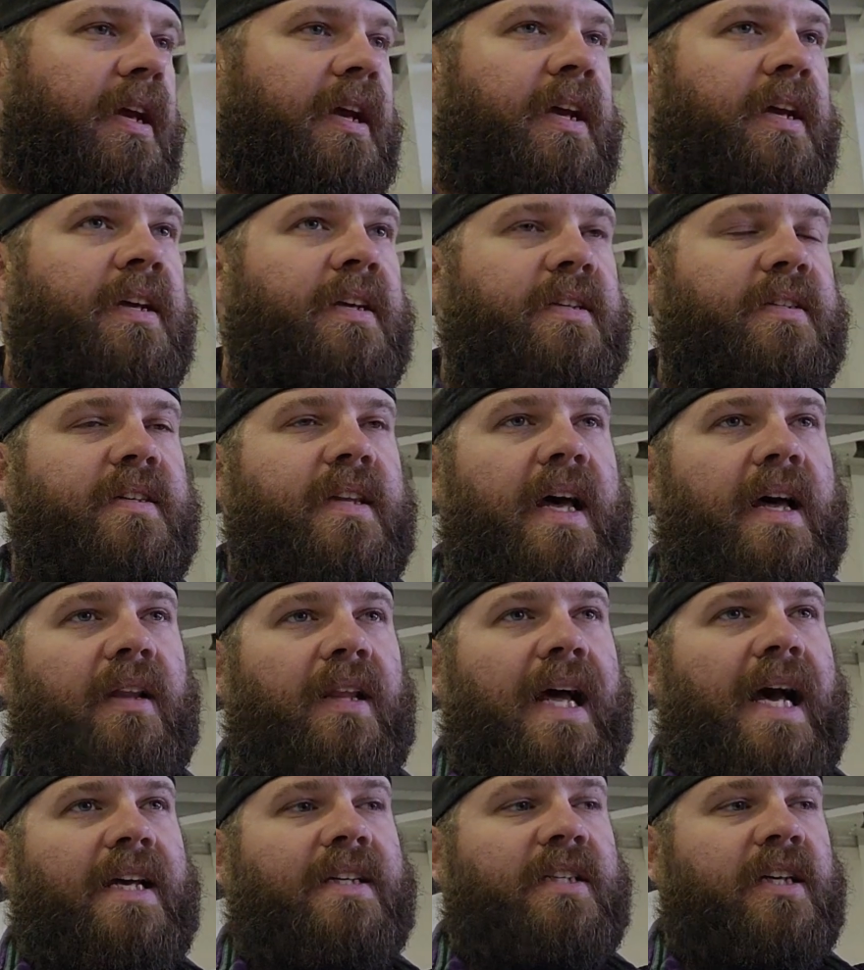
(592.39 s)
is that
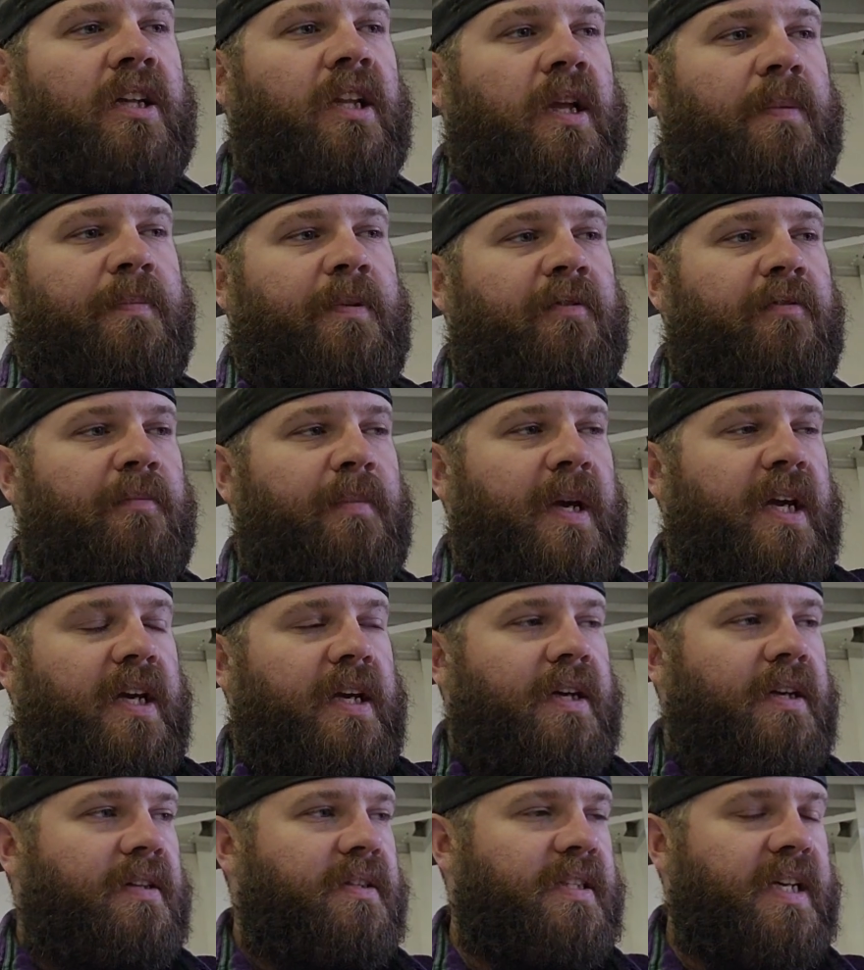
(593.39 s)
last clip of me